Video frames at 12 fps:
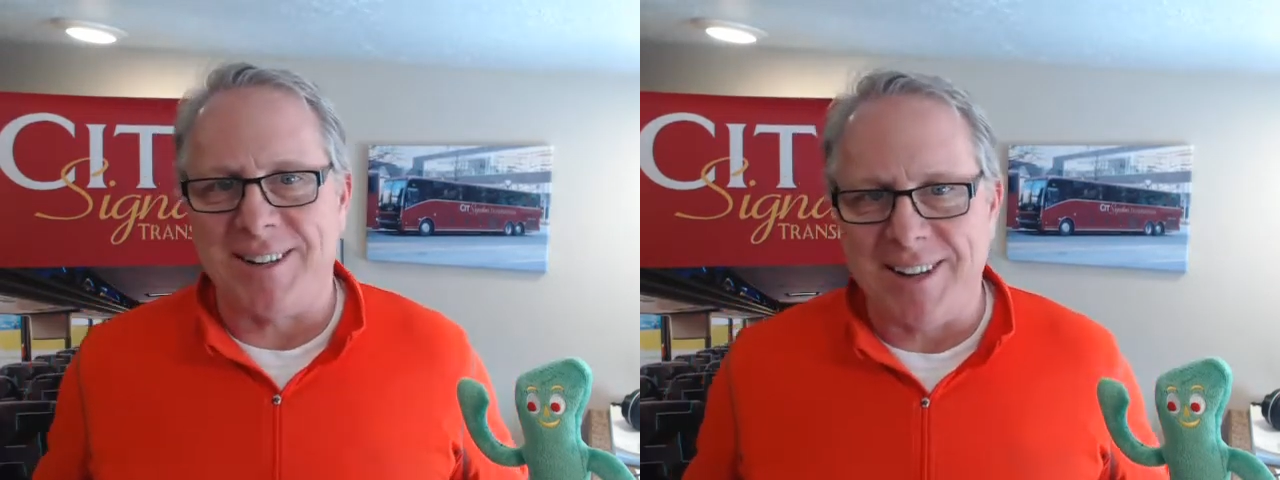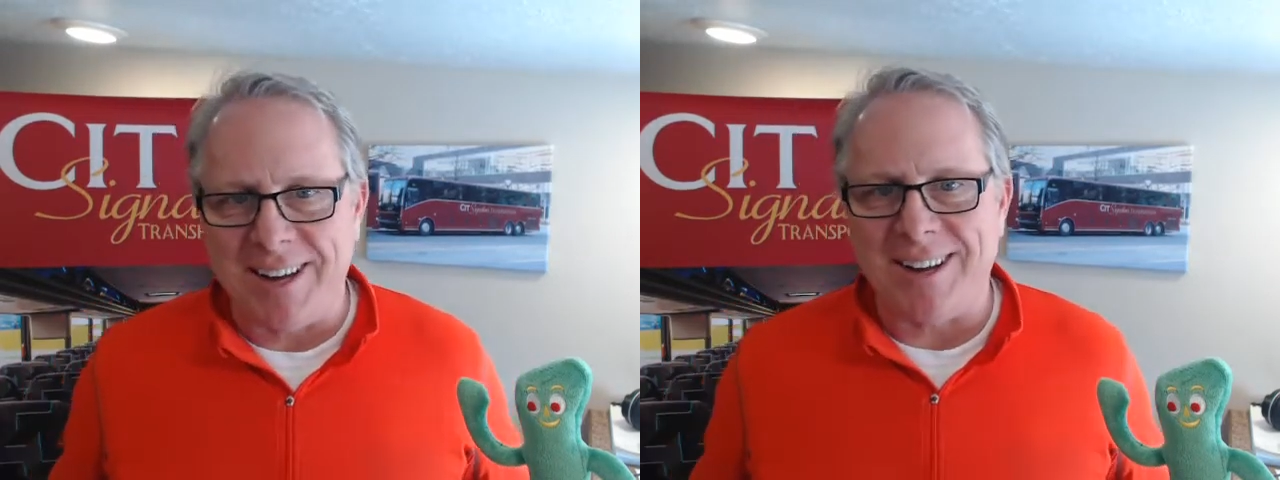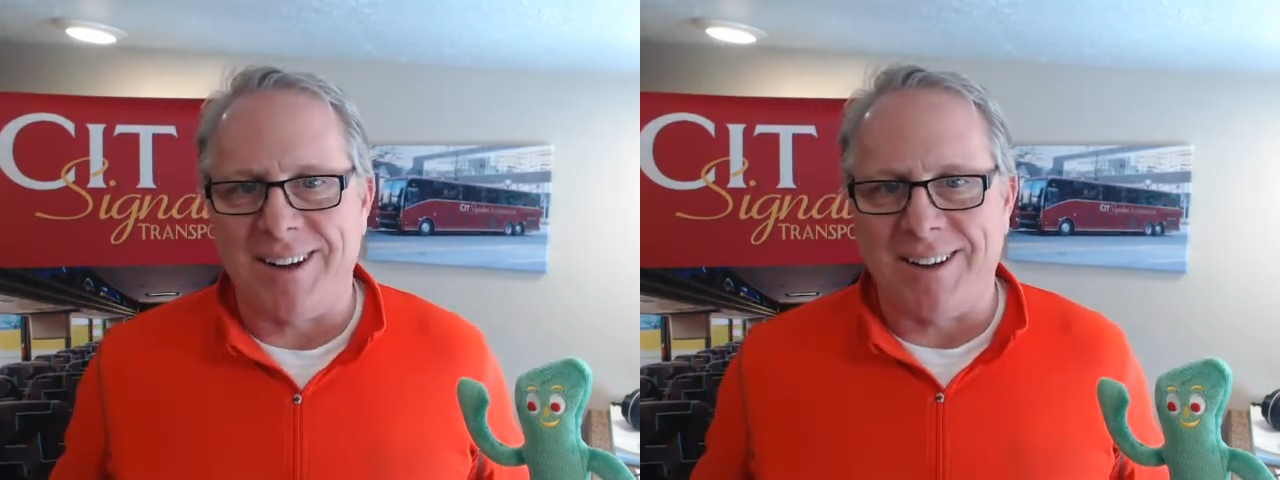
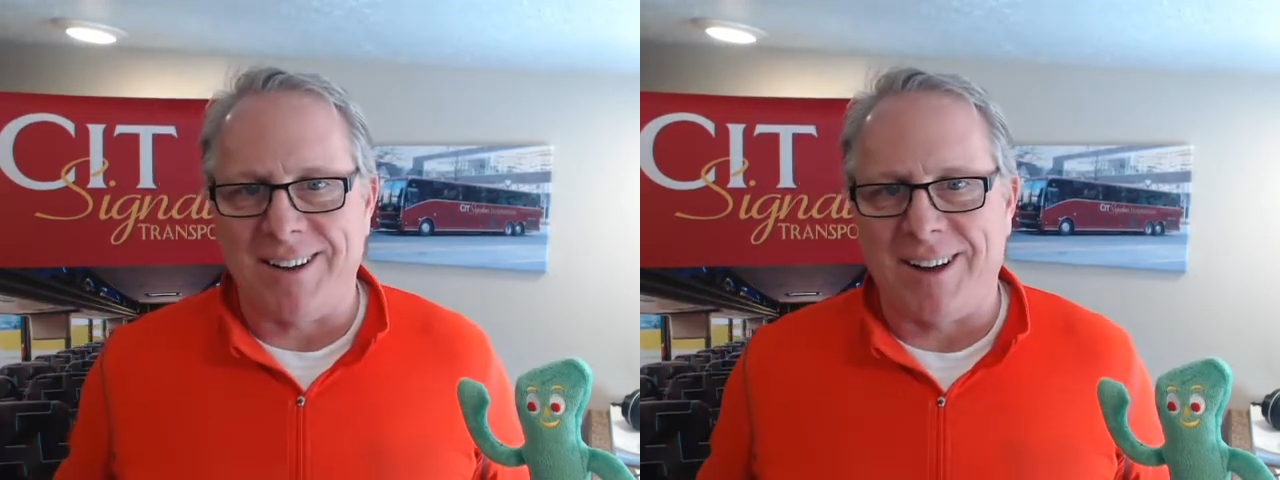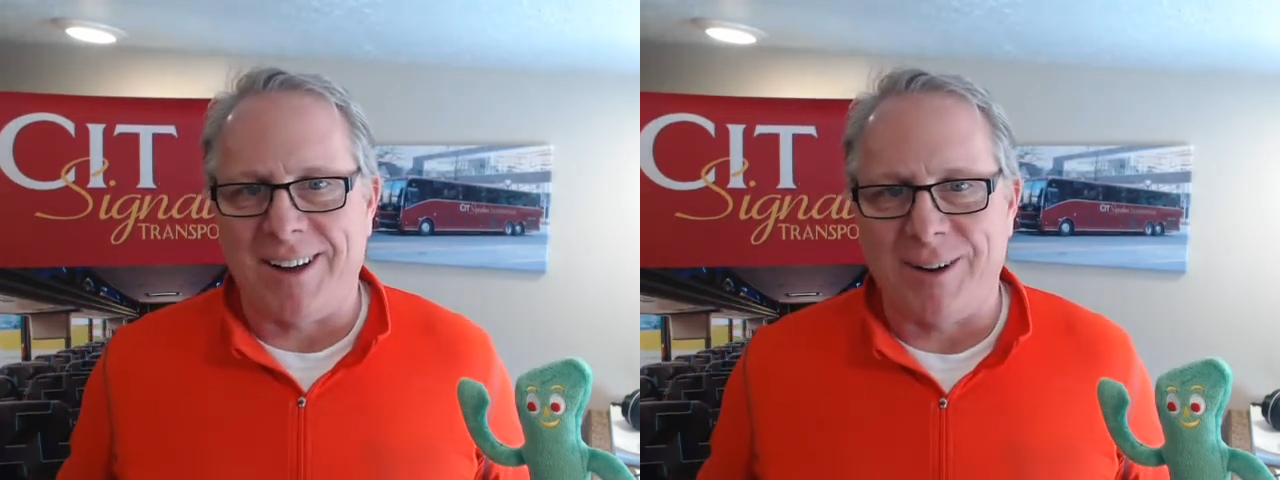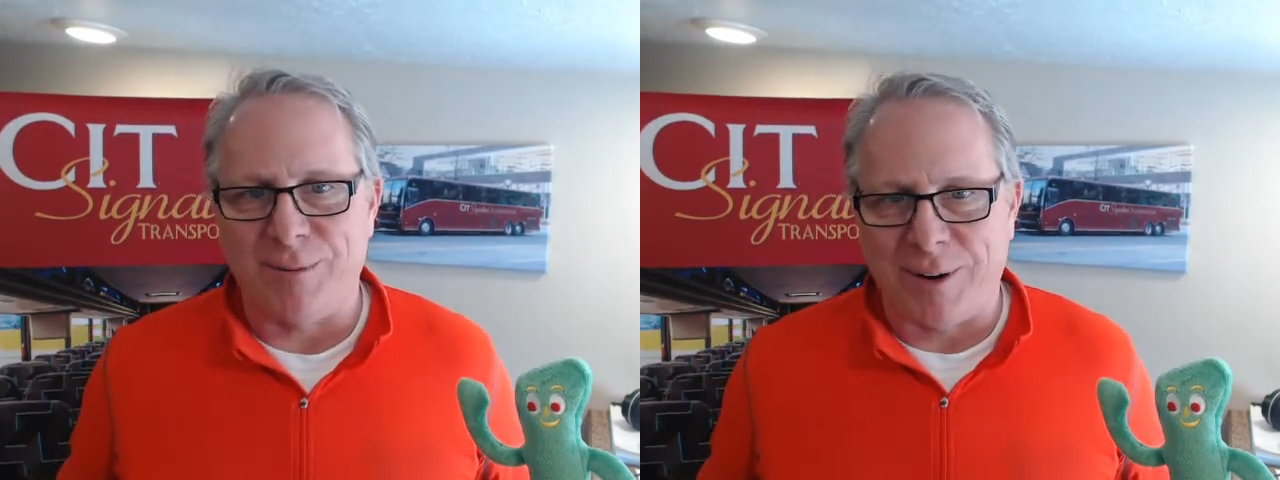date
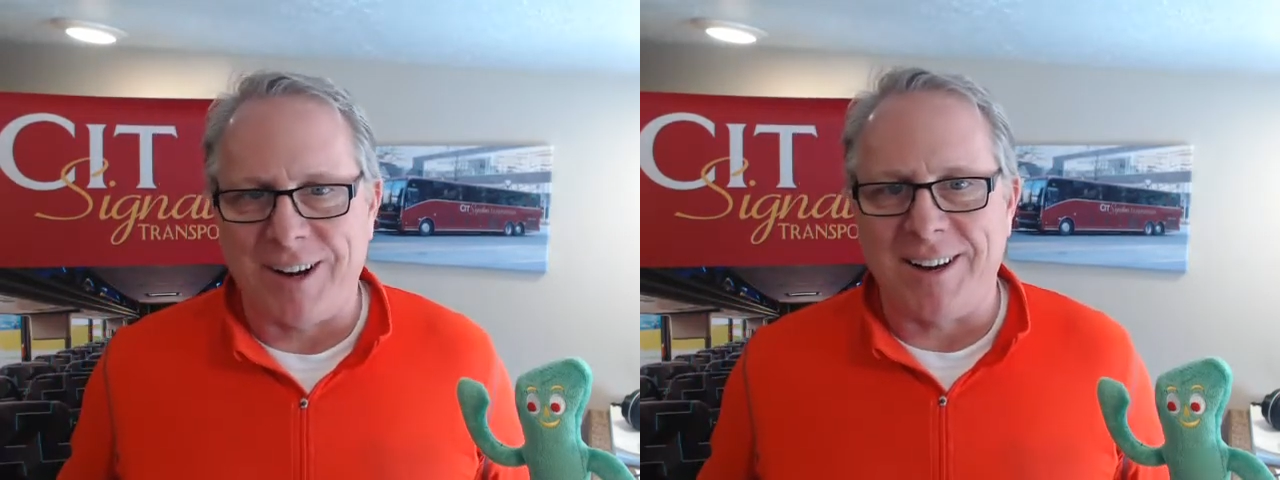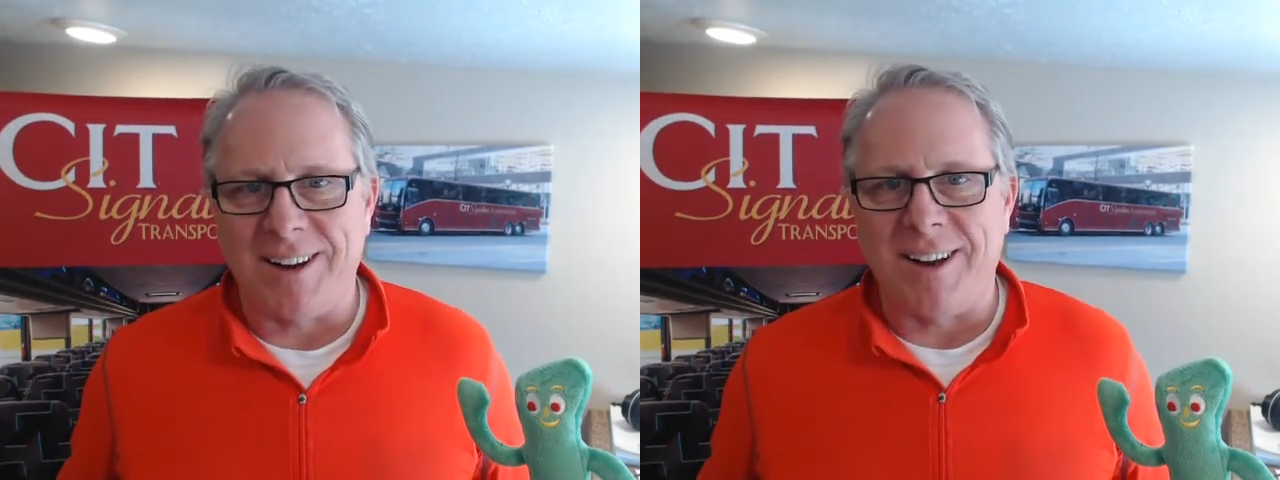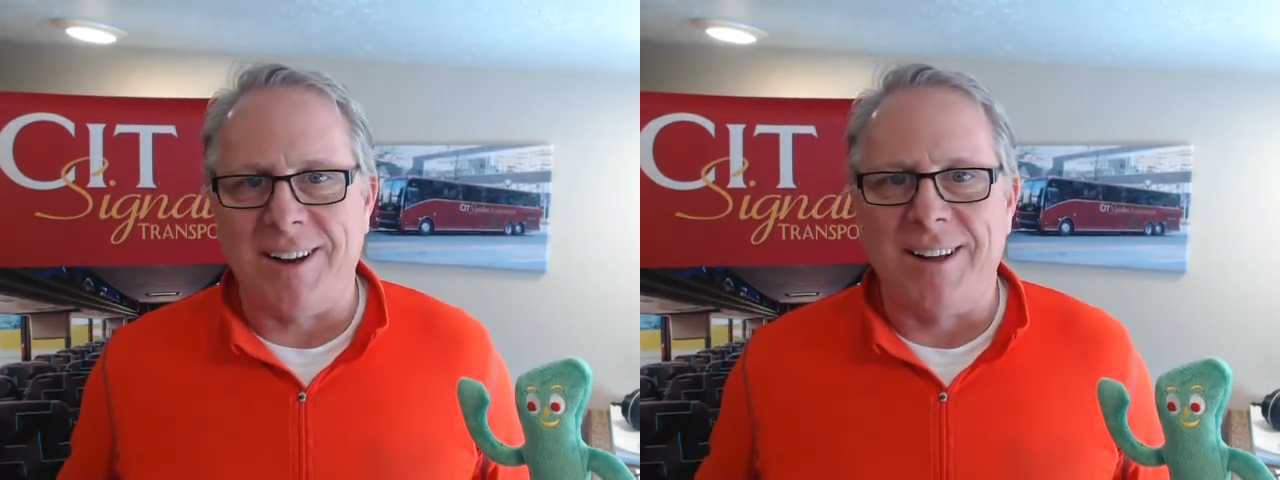Friday
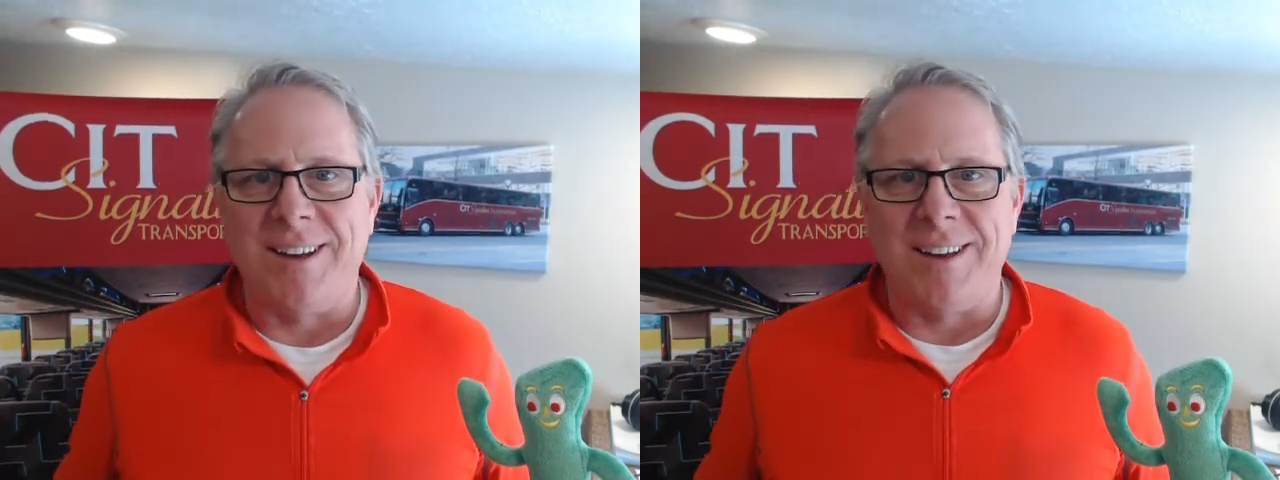night,